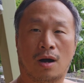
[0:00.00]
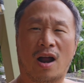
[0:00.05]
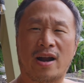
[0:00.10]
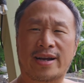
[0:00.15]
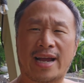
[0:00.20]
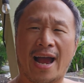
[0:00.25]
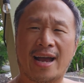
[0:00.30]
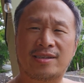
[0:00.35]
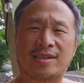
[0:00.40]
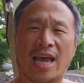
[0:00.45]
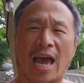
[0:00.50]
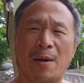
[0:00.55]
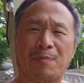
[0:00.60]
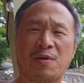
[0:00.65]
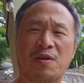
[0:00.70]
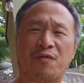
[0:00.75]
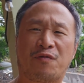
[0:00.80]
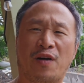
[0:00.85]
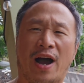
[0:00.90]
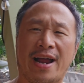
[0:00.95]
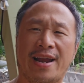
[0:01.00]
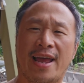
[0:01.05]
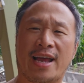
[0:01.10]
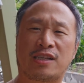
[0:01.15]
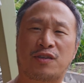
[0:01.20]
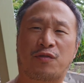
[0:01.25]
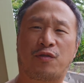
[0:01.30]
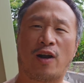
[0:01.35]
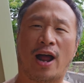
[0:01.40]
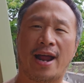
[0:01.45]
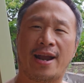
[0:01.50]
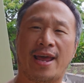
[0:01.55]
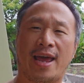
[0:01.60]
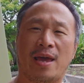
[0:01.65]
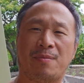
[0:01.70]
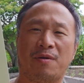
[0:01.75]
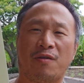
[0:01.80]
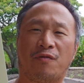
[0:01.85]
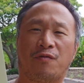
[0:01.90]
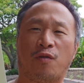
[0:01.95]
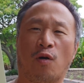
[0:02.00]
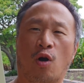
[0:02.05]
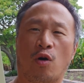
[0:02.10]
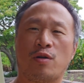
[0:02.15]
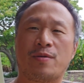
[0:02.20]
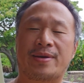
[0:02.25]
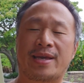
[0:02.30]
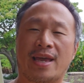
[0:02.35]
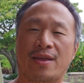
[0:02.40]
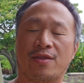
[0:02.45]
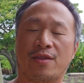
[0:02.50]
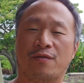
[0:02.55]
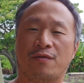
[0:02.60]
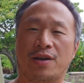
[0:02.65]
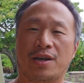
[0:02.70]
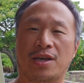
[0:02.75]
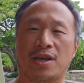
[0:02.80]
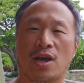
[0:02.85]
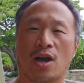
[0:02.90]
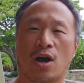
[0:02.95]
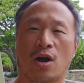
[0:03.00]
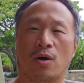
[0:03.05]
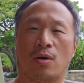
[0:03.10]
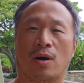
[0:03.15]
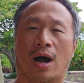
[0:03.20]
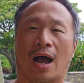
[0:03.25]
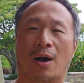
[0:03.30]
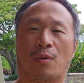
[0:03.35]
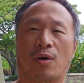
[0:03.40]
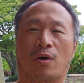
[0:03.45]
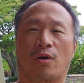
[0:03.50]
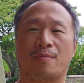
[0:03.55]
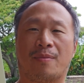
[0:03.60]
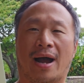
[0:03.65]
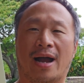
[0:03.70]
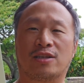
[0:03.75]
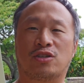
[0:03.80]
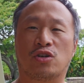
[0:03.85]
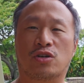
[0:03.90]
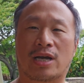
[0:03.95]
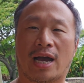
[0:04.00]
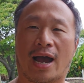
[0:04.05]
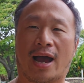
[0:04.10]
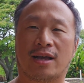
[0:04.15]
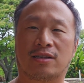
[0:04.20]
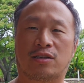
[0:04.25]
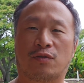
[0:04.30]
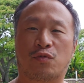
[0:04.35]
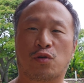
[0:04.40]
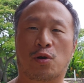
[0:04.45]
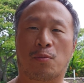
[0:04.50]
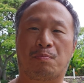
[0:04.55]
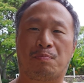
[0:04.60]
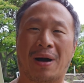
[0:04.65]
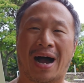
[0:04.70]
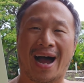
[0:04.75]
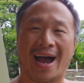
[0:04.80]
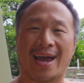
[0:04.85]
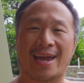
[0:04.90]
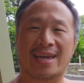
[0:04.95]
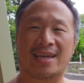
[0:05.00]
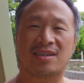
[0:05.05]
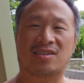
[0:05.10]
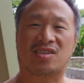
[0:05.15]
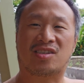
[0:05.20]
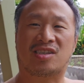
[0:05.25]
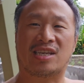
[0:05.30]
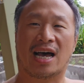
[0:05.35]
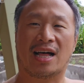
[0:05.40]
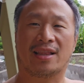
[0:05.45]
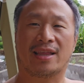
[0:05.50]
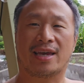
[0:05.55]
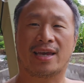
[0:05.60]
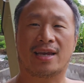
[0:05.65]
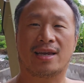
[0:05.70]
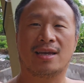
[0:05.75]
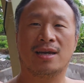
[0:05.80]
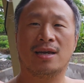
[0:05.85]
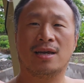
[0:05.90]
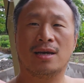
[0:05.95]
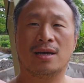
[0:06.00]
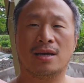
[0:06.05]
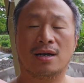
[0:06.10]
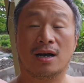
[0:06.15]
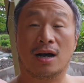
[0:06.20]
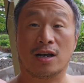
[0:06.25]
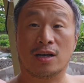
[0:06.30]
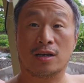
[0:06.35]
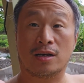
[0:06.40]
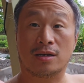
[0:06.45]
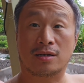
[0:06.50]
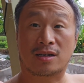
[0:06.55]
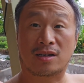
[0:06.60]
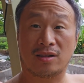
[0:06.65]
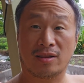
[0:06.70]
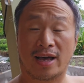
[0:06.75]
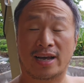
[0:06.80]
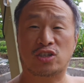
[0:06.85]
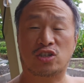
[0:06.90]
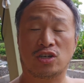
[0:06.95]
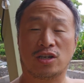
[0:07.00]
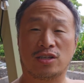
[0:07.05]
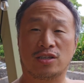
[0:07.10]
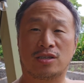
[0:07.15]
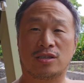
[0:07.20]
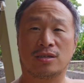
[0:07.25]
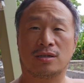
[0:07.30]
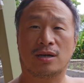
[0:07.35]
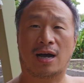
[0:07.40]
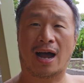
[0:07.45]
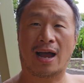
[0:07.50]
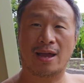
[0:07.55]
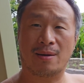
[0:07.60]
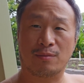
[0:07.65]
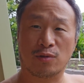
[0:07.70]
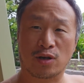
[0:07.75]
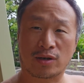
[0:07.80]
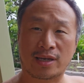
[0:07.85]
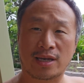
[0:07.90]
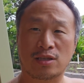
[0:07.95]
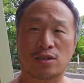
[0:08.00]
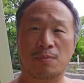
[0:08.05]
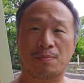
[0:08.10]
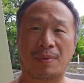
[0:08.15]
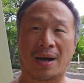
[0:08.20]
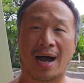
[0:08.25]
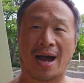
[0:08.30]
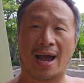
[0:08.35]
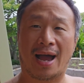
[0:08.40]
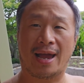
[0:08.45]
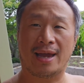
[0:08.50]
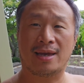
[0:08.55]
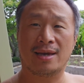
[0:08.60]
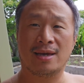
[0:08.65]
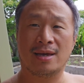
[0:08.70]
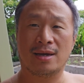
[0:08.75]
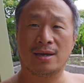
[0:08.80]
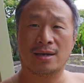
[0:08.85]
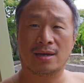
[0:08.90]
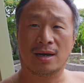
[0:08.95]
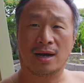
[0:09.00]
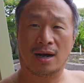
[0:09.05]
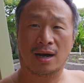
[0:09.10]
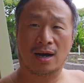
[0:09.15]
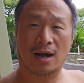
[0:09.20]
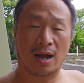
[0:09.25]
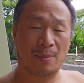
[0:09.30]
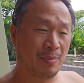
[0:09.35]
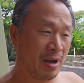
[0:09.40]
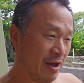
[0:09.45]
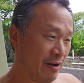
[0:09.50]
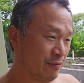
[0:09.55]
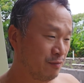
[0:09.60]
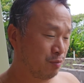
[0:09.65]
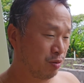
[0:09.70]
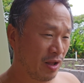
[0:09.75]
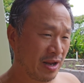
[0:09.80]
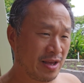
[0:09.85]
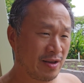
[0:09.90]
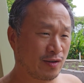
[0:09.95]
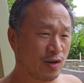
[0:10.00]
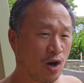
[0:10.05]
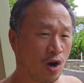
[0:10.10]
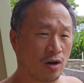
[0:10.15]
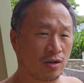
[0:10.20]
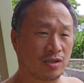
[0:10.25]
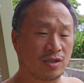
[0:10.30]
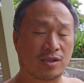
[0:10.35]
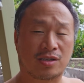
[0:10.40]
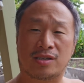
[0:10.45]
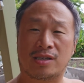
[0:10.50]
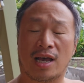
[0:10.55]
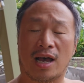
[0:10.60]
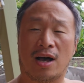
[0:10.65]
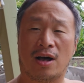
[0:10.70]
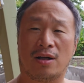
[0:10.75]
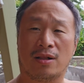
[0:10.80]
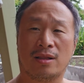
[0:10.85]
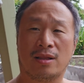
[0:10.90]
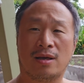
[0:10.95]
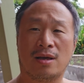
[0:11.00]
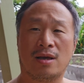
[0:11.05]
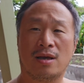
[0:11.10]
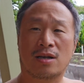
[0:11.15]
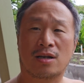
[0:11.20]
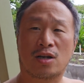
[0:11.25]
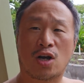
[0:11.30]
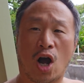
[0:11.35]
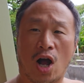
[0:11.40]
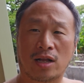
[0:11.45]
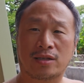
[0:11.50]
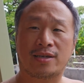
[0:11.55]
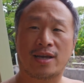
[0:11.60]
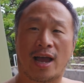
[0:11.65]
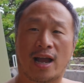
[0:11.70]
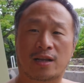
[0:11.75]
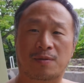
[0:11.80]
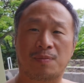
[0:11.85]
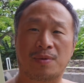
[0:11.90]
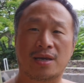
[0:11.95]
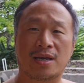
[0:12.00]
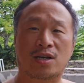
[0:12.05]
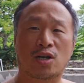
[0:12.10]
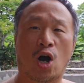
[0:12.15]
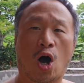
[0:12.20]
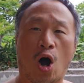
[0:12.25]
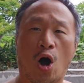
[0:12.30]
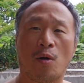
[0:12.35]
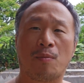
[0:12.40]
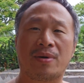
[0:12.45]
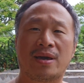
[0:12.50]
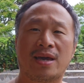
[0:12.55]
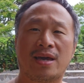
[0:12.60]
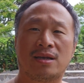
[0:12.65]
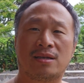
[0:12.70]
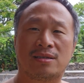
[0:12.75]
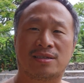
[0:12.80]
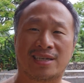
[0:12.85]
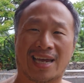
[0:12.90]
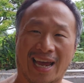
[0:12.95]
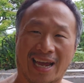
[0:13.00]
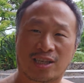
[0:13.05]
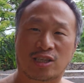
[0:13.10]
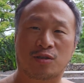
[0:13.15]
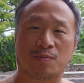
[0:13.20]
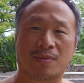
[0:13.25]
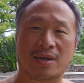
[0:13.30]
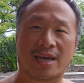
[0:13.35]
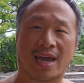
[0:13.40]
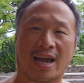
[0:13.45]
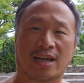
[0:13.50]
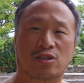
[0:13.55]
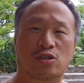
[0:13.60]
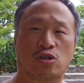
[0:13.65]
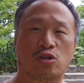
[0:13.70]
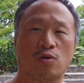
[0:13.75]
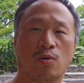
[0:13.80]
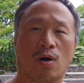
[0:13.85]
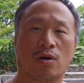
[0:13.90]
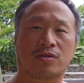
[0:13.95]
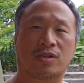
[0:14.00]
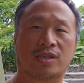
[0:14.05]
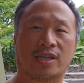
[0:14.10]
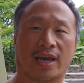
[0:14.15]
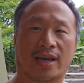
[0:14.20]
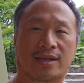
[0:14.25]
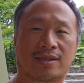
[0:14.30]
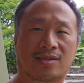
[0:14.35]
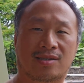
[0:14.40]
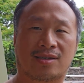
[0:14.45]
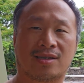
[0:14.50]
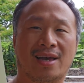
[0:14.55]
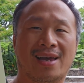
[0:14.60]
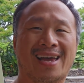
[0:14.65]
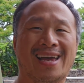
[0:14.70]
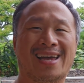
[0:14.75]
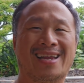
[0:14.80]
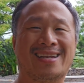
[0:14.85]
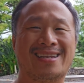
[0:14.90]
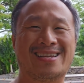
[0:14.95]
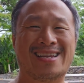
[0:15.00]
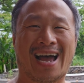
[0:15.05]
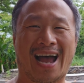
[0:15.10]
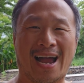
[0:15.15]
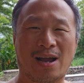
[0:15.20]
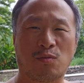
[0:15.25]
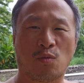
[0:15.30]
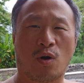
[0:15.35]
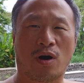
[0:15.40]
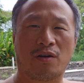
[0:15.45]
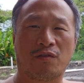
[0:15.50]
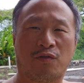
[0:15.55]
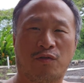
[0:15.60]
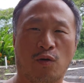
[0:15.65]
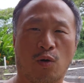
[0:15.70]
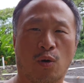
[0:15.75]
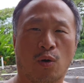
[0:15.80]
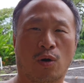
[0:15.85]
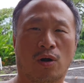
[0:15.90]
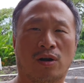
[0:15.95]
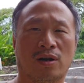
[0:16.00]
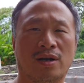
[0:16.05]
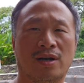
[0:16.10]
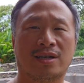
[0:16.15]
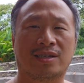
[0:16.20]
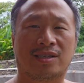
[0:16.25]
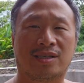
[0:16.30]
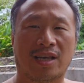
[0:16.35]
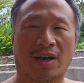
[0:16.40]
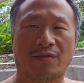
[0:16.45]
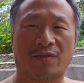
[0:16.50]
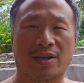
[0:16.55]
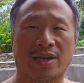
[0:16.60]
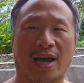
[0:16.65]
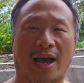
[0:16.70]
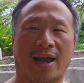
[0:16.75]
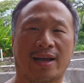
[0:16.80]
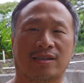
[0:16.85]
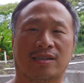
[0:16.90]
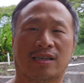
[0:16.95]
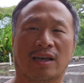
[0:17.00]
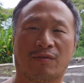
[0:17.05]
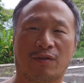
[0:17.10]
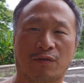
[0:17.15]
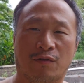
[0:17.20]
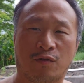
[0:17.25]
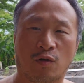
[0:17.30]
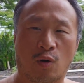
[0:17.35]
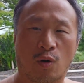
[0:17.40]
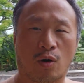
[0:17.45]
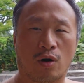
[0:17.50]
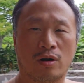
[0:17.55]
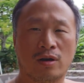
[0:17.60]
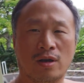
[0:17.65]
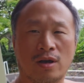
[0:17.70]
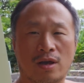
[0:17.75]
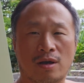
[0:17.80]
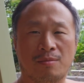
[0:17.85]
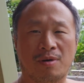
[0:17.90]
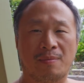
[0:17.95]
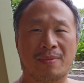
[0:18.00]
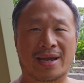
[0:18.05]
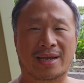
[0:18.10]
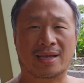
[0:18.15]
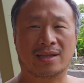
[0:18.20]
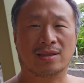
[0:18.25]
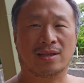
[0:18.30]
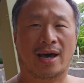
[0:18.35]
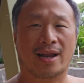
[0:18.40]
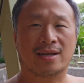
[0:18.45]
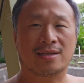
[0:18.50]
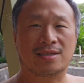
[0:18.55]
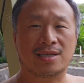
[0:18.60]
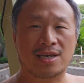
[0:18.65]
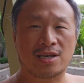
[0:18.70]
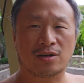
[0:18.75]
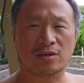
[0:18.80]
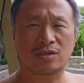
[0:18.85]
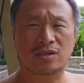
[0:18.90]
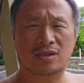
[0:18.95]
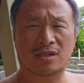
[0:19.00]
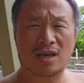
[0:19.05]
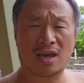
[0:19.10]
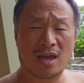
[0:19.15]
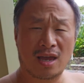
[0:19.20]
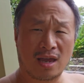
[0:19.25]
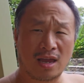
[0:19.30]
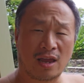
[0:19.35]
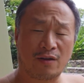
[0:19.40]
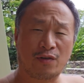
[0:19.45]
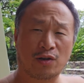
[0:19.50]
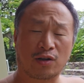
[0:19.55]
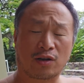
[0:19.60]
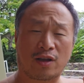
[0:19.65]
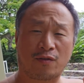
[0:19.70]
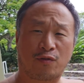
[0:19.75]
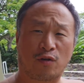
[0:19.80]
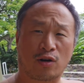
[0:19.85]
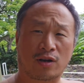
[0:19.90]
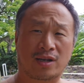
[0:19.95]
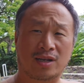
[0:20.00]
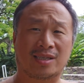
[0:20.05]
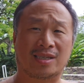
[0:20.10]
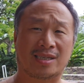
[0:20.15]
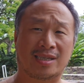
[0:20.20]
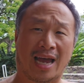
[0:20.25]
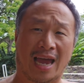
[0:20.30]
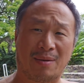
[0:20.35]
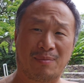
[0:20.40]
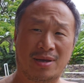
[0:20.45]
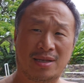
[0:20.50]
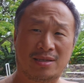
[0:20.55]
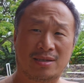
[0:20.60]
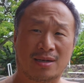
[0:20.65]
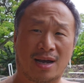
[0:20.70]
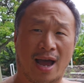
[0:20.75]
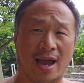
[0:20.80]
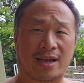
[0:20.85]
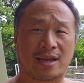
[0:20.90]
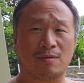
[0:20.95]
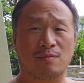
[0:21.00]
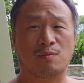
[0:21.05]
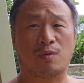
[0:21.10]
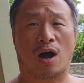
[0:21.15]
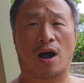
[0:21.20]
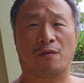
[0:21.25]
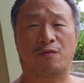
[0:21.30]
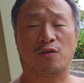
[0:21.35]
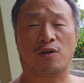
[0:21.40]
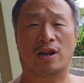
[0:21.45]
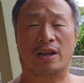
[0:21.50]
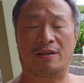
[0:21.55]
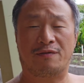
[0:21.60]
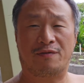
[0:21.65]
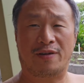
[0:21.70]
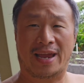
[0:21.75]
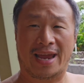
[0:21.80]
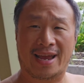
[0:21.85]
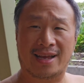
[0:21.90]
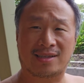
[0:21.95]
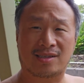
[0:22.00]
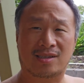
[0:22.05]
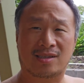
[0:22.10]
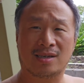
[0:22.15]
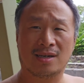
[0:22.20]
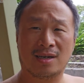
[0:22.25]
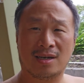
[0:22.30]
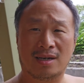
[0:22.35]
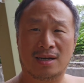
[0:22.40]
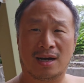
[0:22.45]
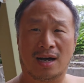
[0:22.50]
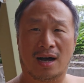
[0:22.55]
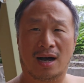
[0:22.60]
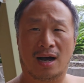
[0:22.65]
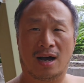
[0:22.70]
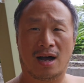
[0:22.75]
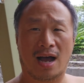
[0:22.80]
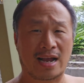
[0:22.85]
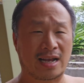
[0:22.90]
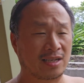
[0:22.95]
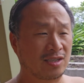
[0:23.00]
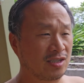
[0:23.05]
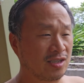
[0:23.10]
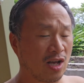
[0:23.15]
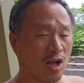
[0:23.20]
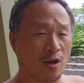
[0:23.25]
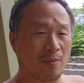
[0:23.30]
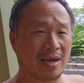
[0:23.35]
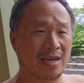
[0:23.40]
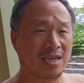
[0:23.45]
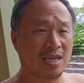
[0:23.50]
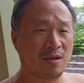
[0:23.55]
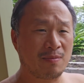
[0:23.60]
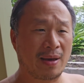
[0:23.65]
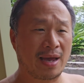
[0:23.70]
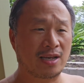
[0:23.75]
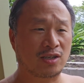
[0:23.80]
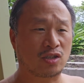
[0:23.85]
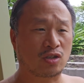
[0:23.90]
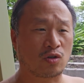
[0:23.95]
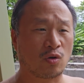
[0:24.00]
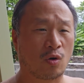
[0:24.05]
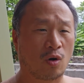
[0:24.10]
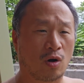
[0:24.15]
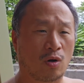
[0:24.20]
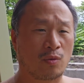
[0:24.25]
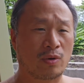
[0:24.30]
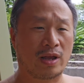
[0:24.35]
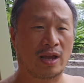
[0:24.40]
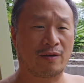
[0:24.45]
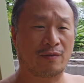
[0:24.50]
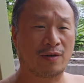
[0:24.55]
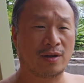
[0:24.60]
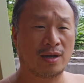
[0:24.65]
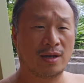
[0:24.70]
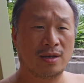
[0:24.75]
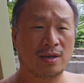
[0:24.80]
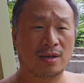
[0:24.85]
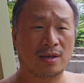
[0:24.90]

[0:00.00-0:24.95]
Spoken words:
All right, guys, happy Finance Friday. Before we begin the video, I want to remind you guys, if you're buying, selling collections, I am looking to buy. I have plenty of cards to sell. Contact me, call me, text me at 206-914-7974. They're making a lot of deals. If you're looking for a consignment, I can offer an advance. I can sell on my eBay store. We have